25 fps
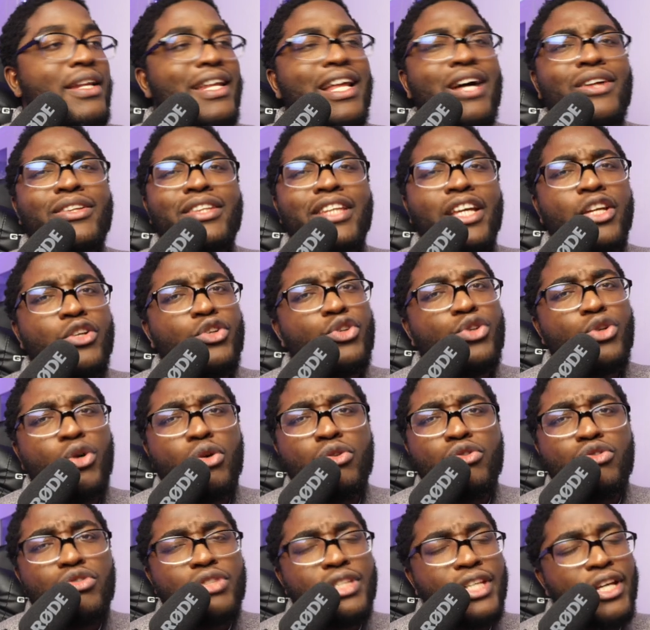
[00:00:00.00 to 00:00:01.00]
Now, they
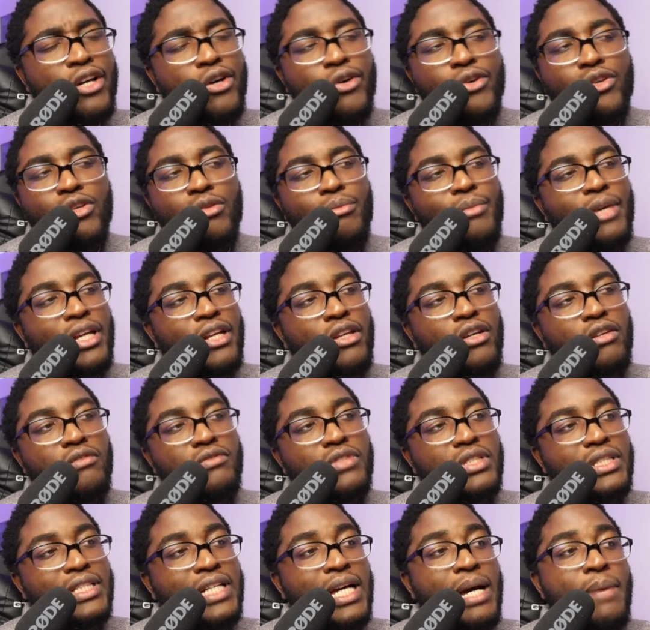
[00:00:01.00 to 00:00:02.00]
don't tell you many of
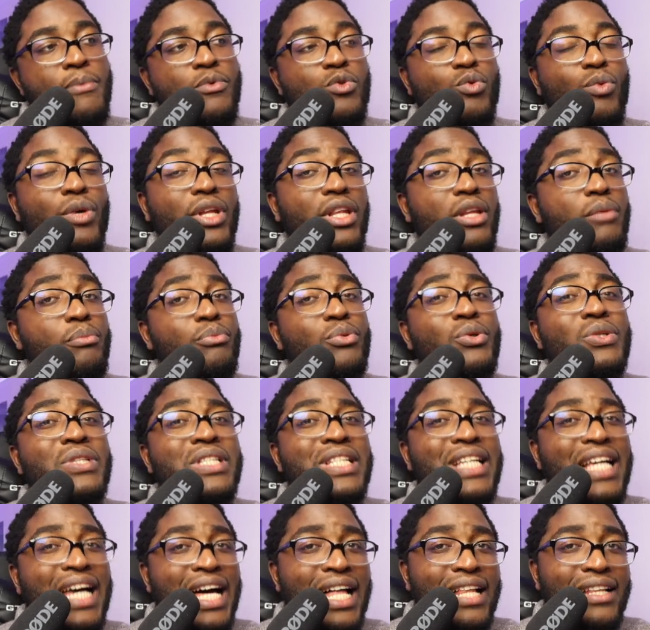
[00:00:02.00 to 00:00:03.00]
the times when they
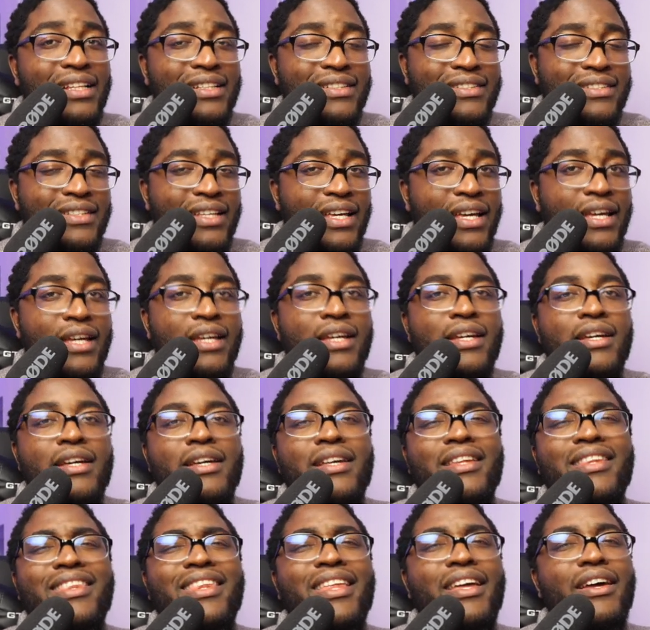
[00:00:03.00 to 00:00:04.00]
put Galxe,
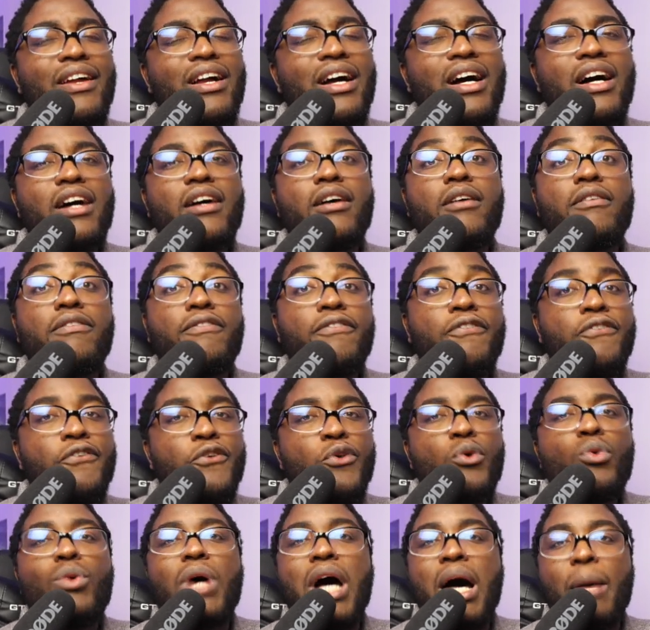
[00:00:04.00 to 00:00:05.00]
there are a
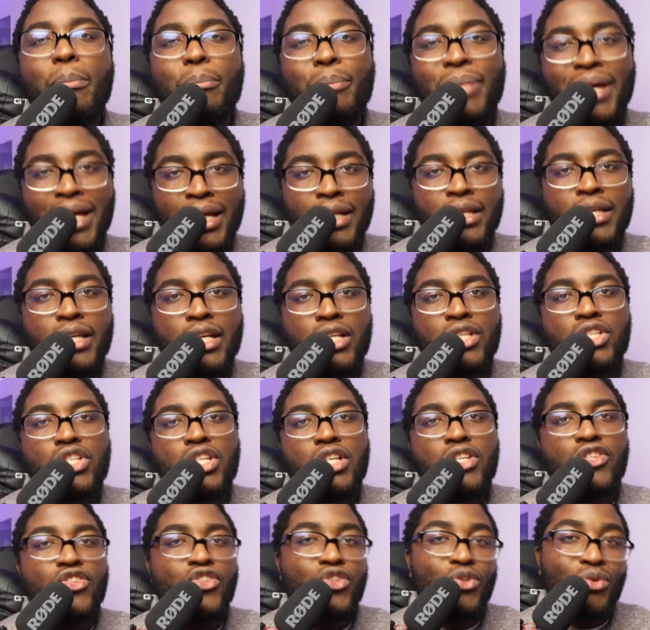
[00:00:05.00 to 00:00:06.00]
few
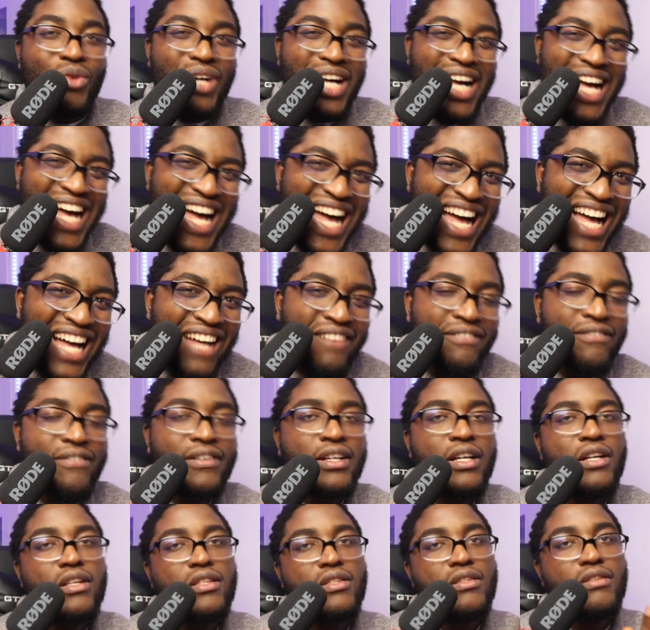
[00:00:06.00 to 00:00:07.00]
appendages you have
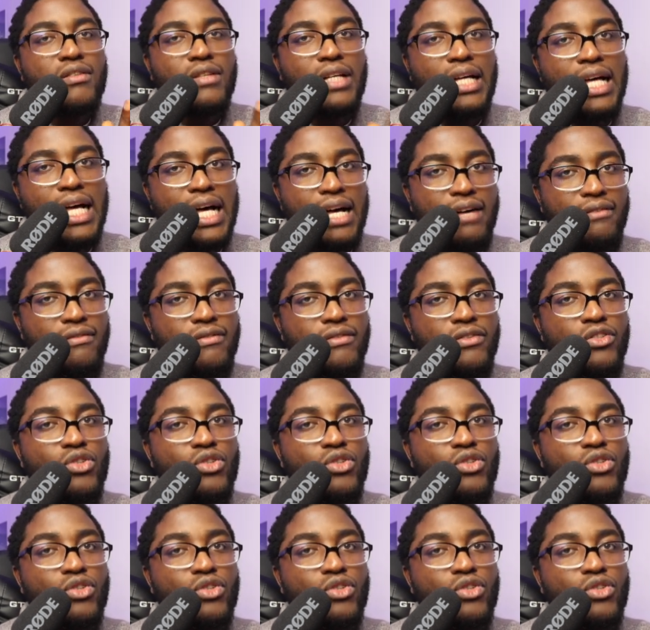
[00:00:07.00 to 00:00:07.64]
to have.